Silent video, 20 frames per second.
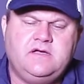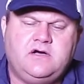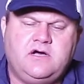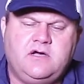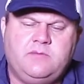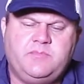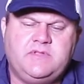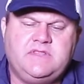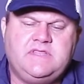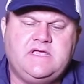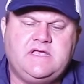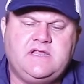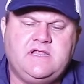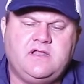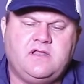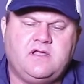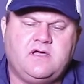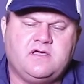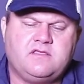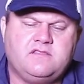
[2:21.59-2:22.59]
I
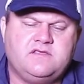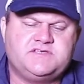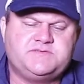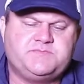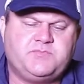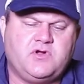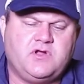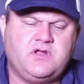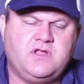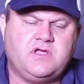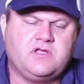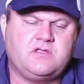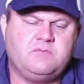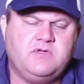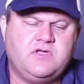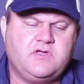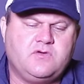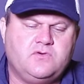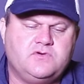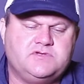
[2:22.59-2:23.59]
particularly like this product
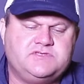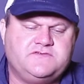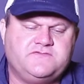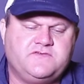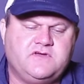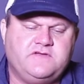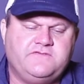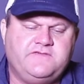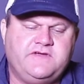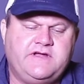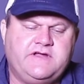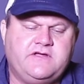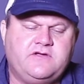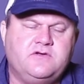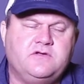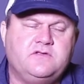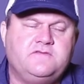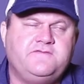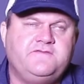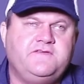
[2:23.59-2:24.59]
because you've got a very
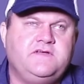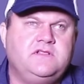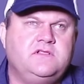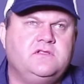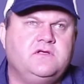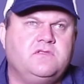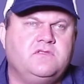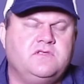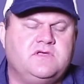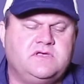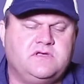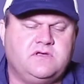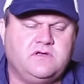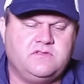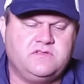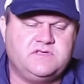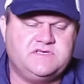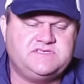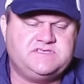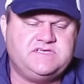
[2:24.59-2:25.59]
good feel on
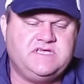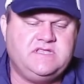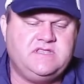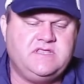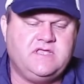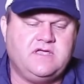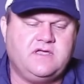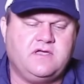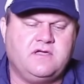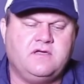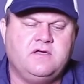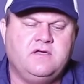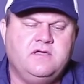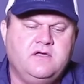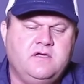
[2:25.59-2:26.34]
the seating